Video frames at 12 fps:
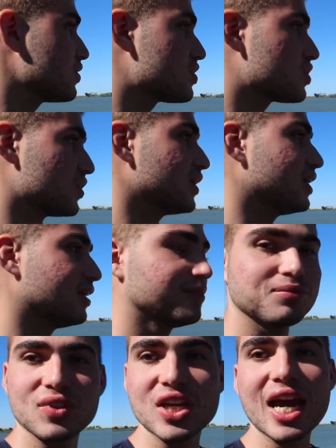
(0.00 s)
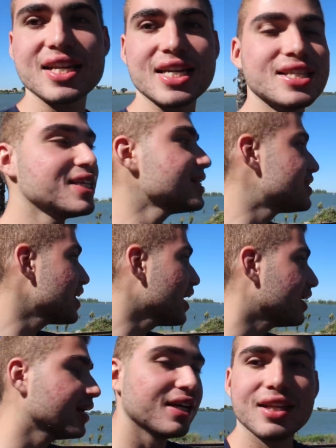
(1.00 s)
the street. Yeah, that's
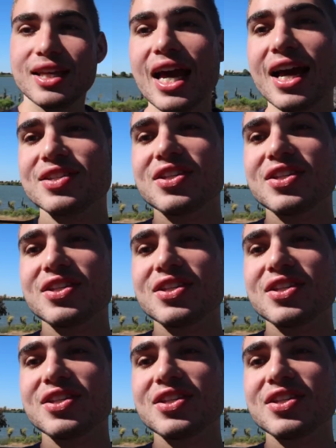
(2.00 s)
insane. Yeah,